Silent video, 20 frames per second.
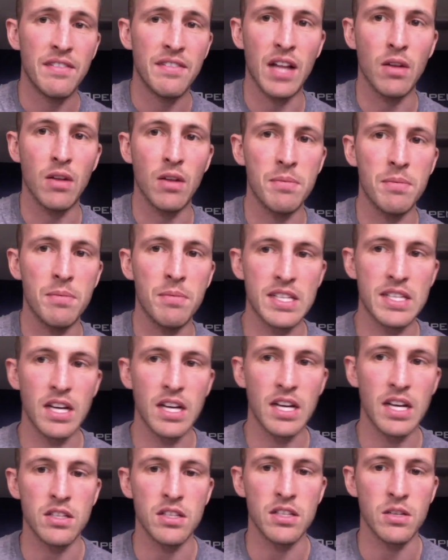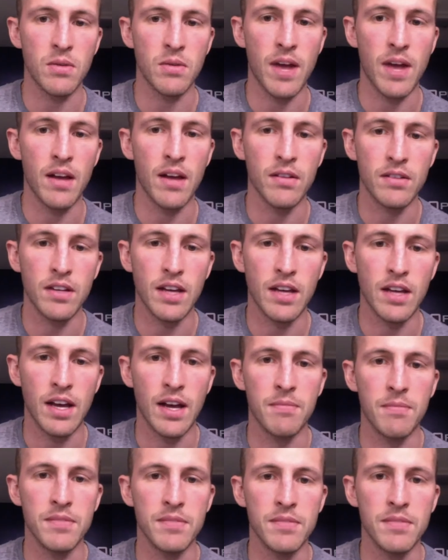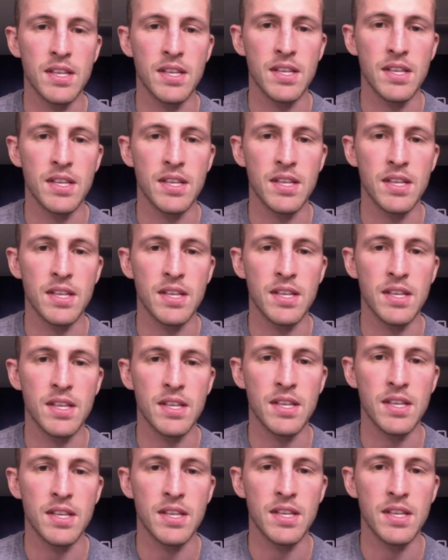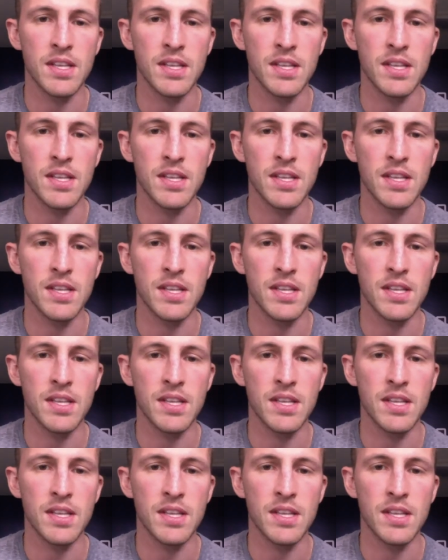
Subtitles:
follow-up discussions around some of the more.